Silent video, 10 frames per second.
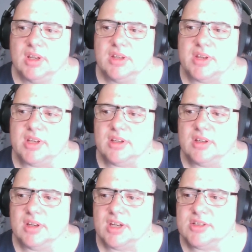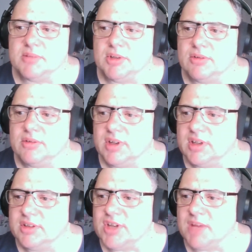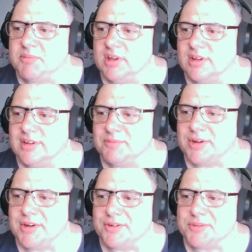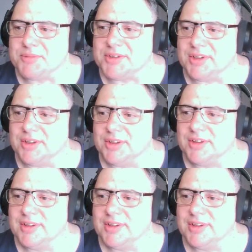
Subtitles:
Thank you, HML. And Jamie, Merry Christmas to you.